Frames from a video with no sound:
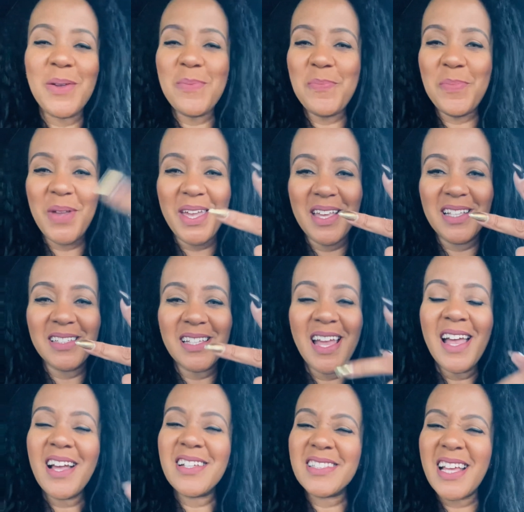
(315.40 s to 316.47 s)
peace,
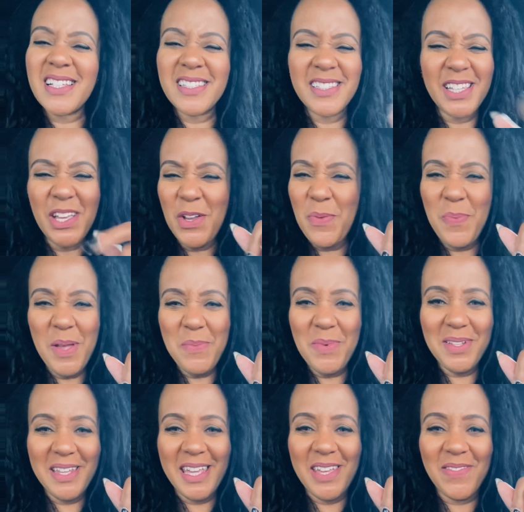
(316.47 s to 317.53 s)
because I still be
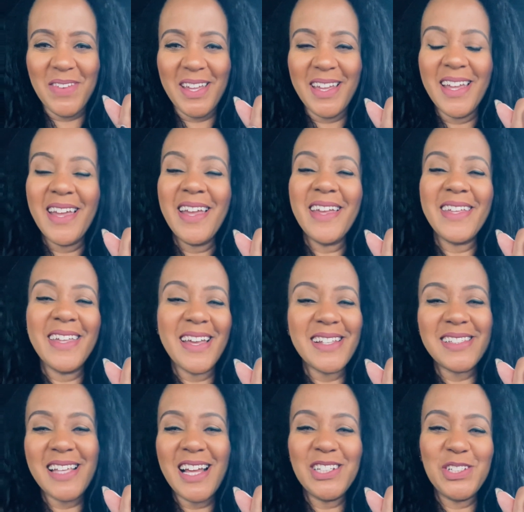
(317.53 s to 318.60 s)
believing,
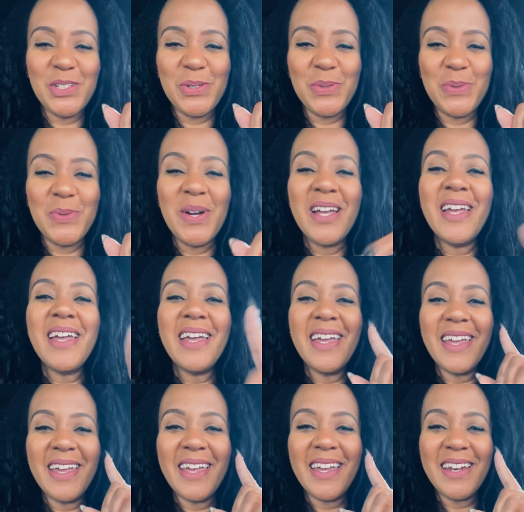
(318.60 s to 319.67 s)
yes I do,
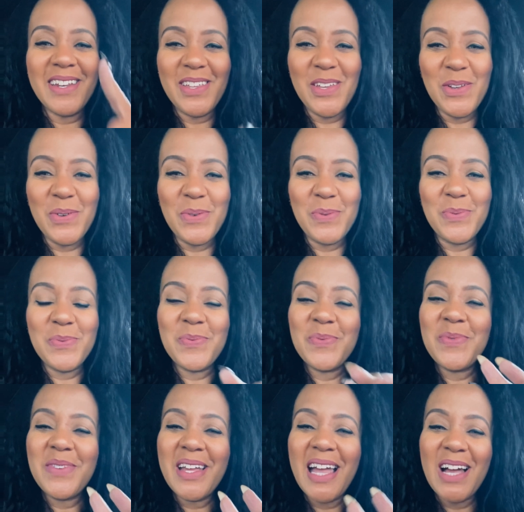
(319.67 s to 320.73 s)
in you.
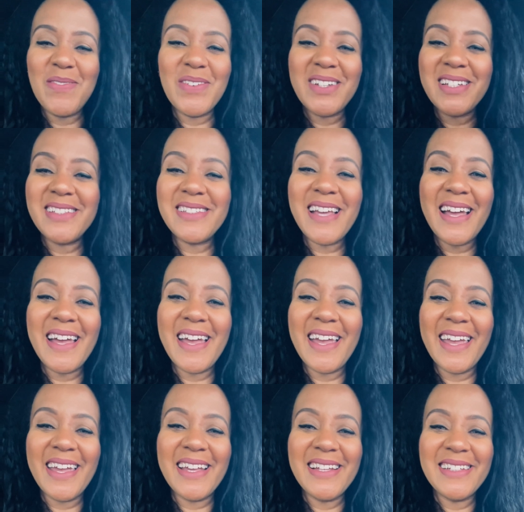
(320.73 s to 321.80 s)
Have a good
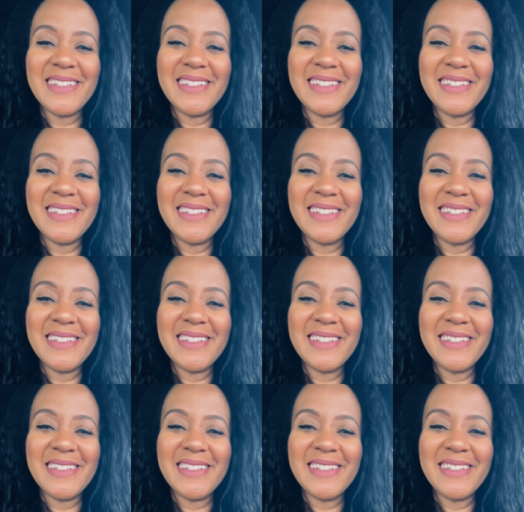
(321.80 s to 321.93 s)
day.